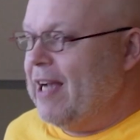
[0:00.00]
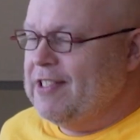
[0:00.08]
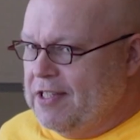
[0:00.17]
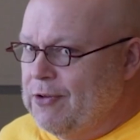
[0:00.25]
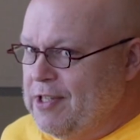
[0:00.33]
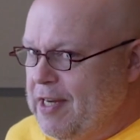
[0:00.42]
I
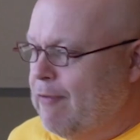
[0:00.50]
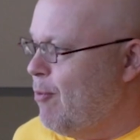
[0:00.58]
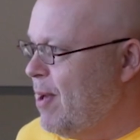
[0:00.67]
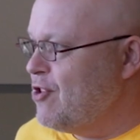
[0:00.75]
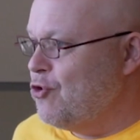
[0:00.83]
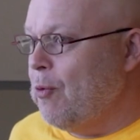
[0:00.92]
seriously have the
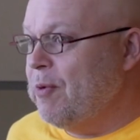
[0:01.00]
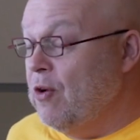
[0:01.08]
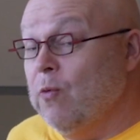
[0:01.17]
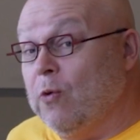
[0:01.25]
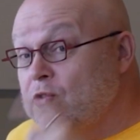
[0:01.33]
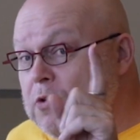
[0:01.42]
best job in
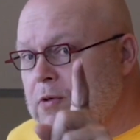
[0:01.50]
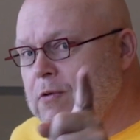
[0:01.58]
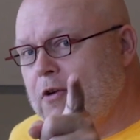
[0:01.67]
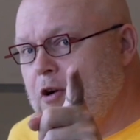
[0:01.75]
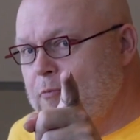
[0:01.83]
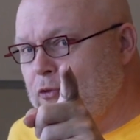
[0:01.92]
the world, so
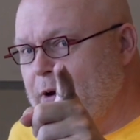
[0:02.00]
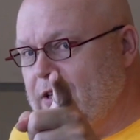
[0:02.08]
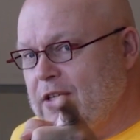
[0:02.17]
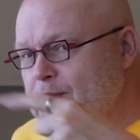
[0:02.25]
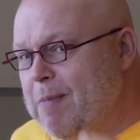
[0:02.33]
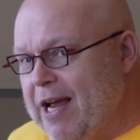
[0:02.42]
don't come for it.
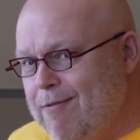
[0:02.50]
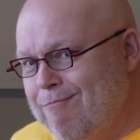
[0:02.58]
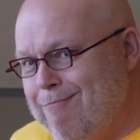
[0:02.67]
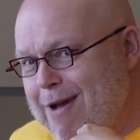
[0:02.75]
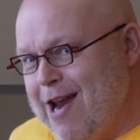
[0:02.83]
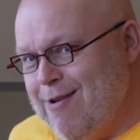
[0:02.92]
It's mine,
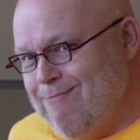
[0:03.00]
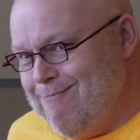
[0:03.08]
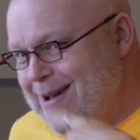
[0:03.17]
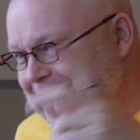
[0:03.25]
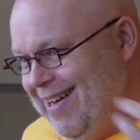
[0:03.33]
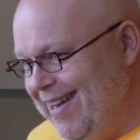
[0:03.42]
mine,
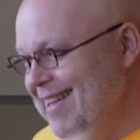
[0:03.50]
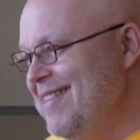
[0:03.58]
mine.